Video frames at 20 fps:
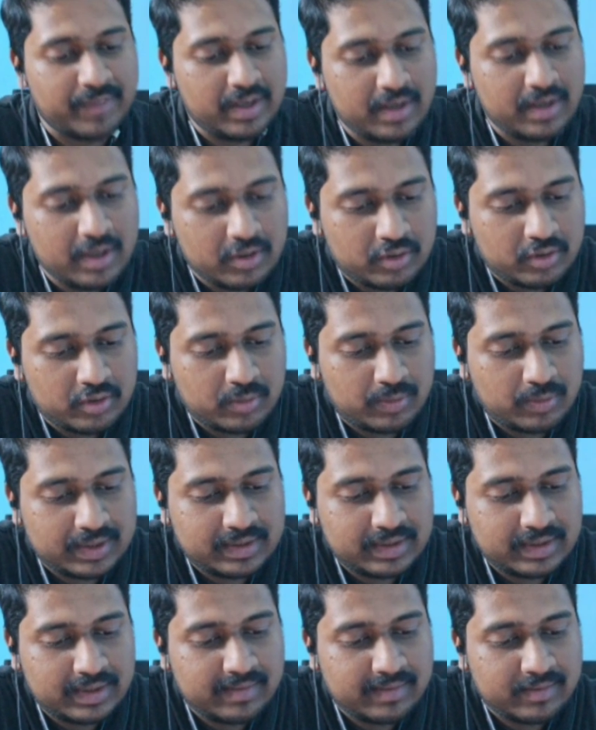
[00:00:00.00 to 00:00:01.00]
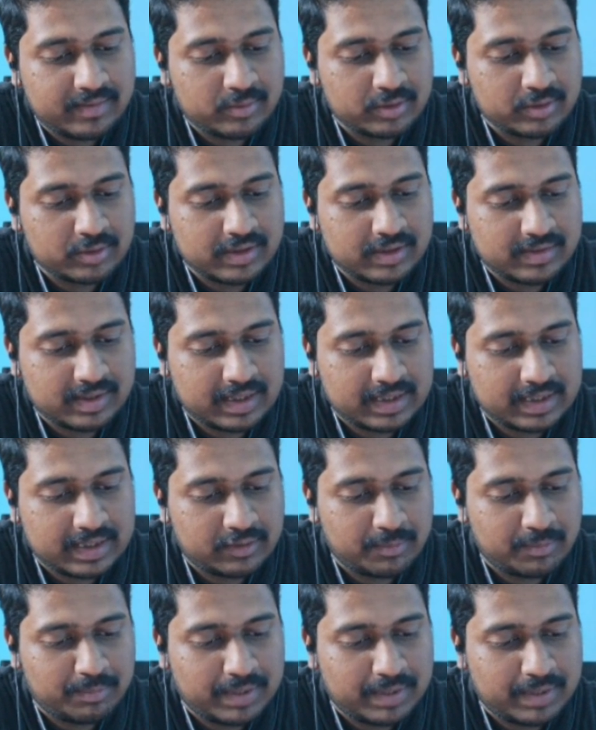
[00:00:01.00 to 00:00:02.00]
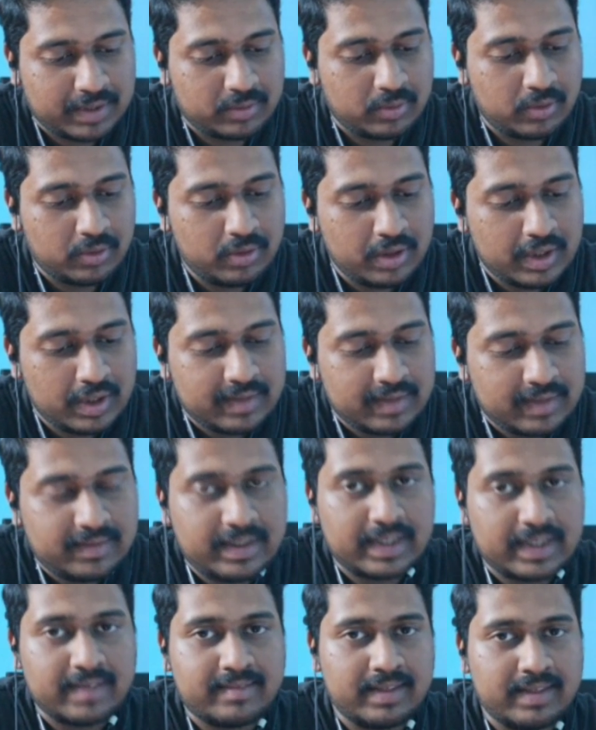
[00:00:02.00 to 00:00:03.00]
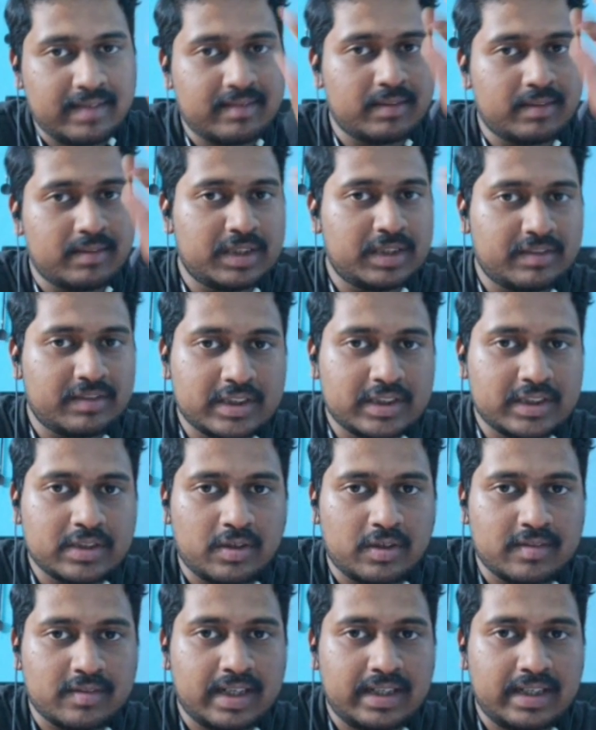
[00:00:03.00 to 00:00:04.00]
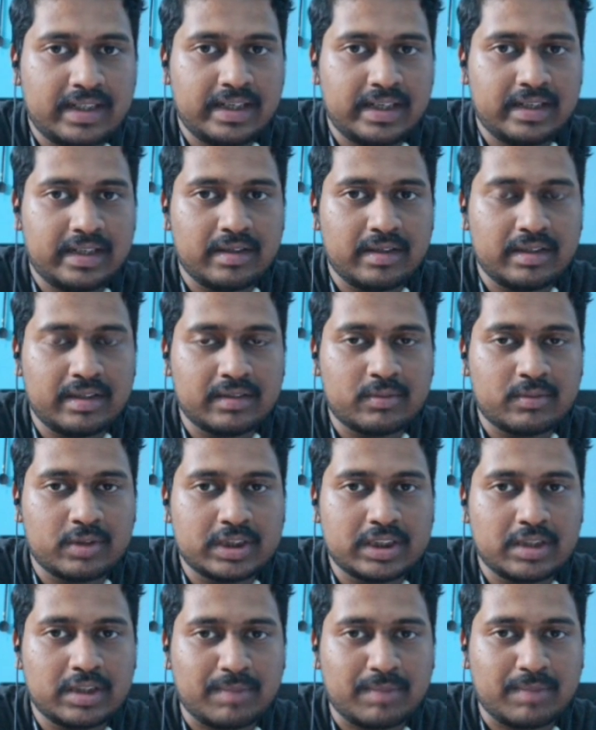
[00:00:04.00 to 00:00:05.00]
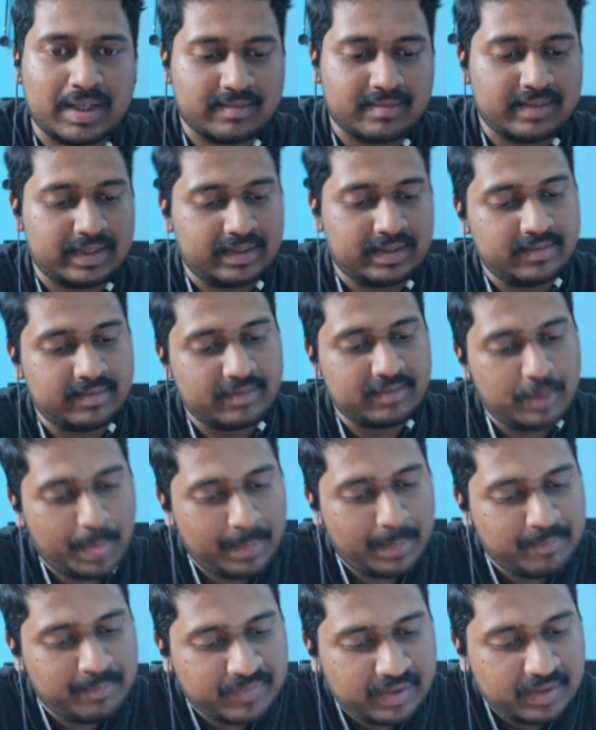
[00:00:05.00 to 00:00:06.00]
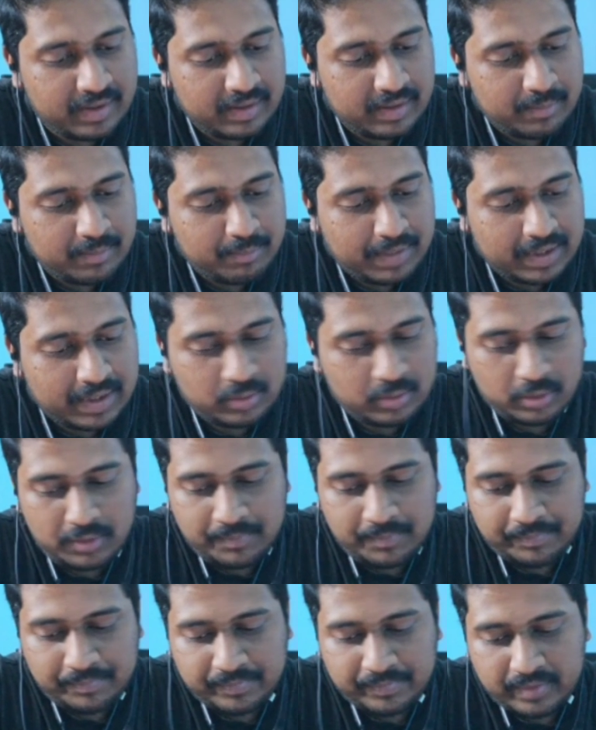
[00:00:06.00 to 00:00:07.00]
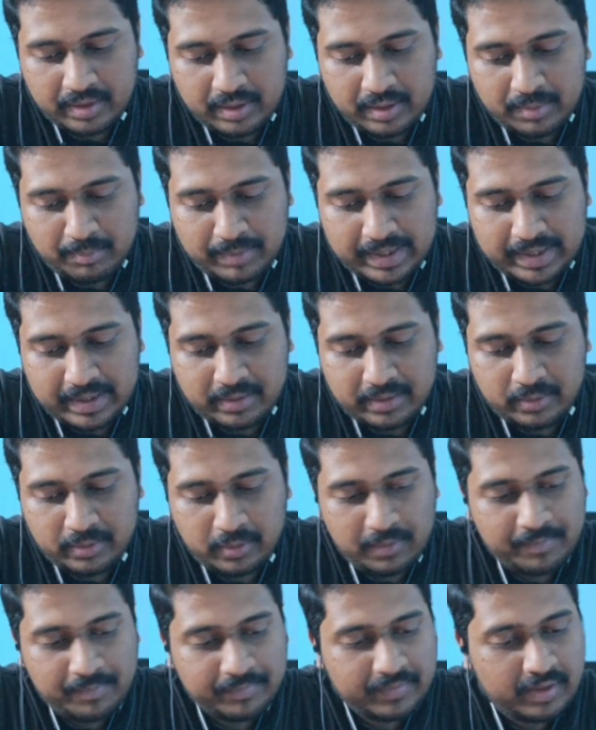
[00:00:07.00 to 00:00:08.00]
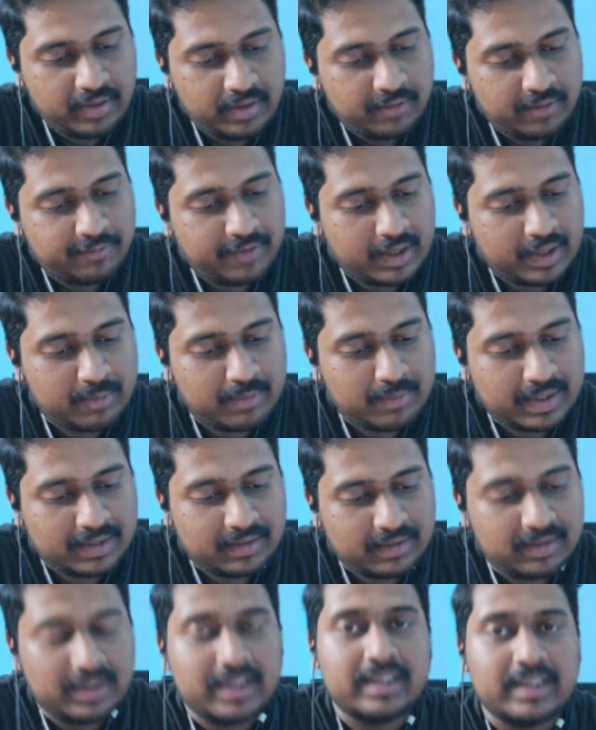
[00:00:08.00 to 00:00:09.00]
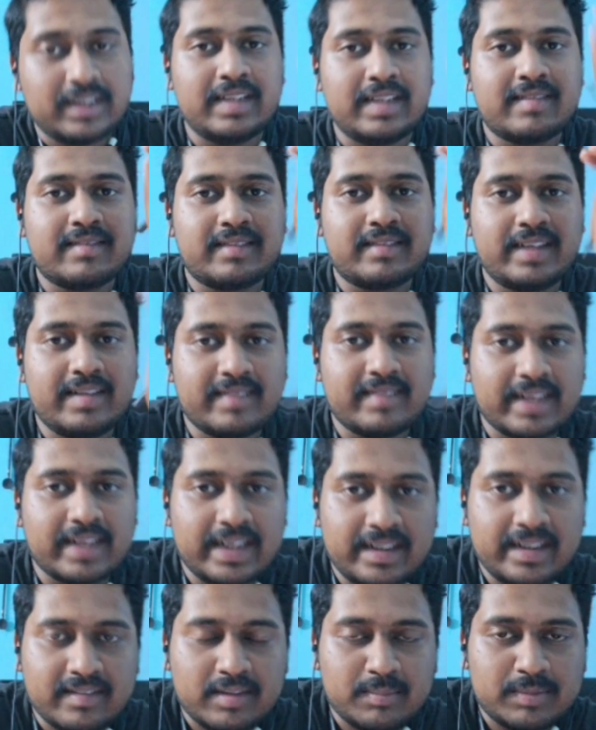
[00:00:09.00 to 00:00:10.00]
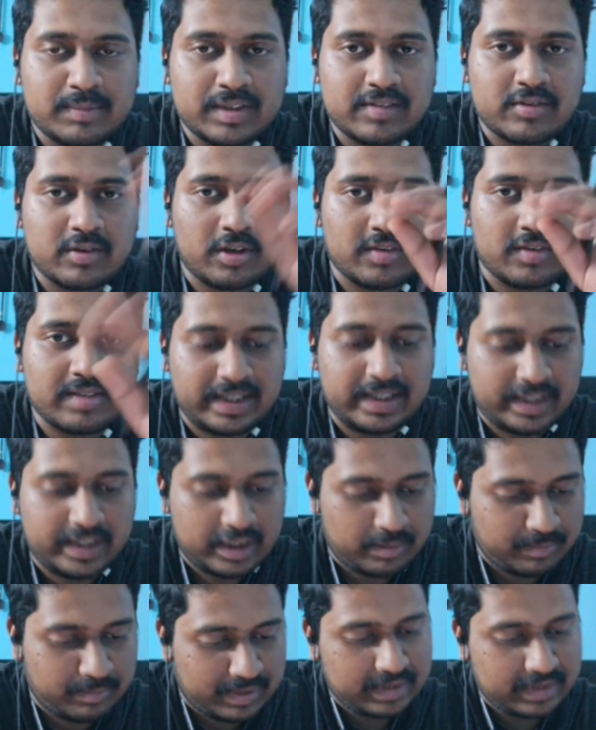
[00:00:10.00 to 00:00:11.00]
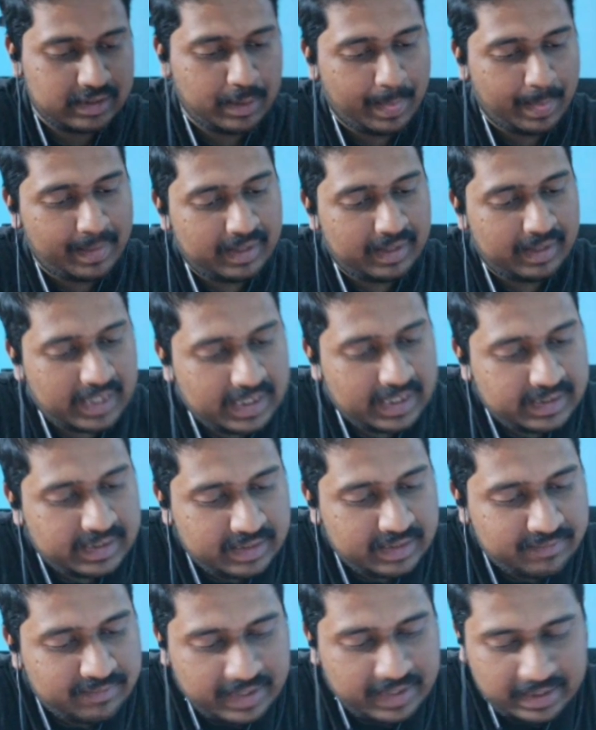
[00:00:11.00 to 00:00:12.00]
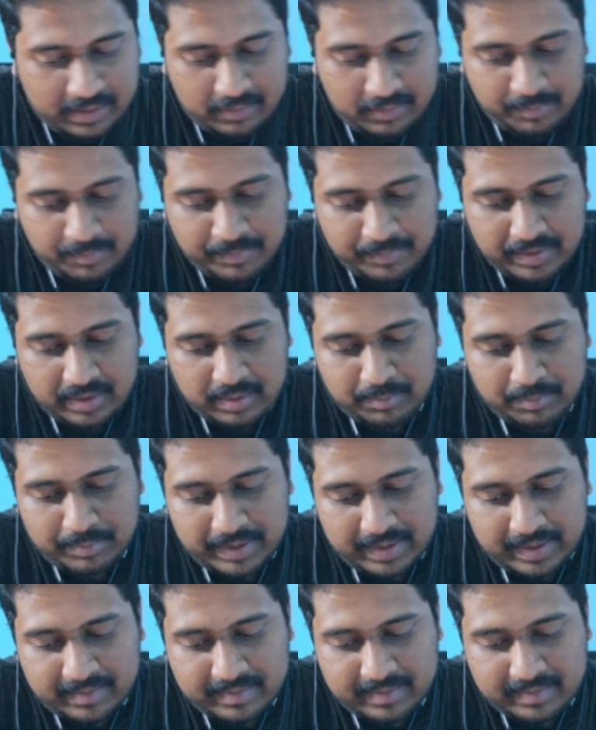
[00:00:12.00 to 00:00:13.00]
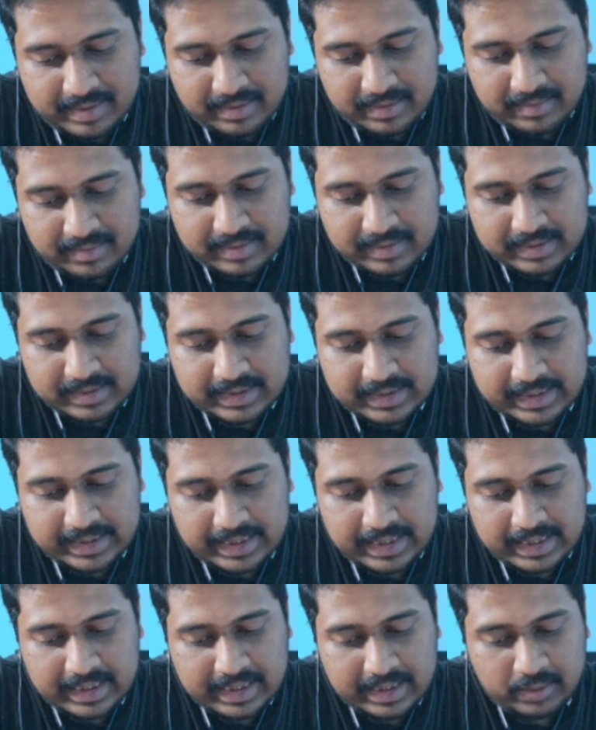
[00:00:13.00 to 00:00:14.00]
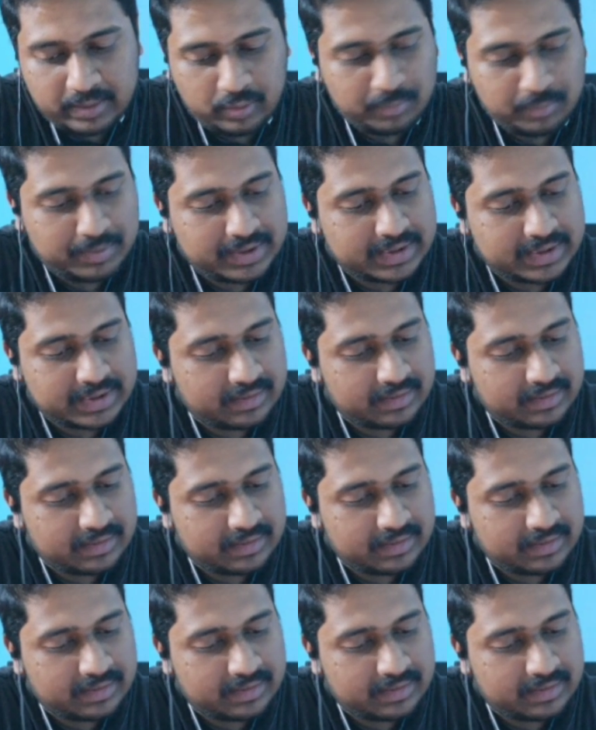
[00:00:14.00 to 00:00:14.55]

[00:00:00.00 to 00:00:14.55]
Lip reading: So 136 questions are asked from patho. There are 6 subjects which cross 100 question marks. That is patho, micro, pharmac. These 3 second year subjects cross 100 mark. And then we have medicine, surgery and OBG.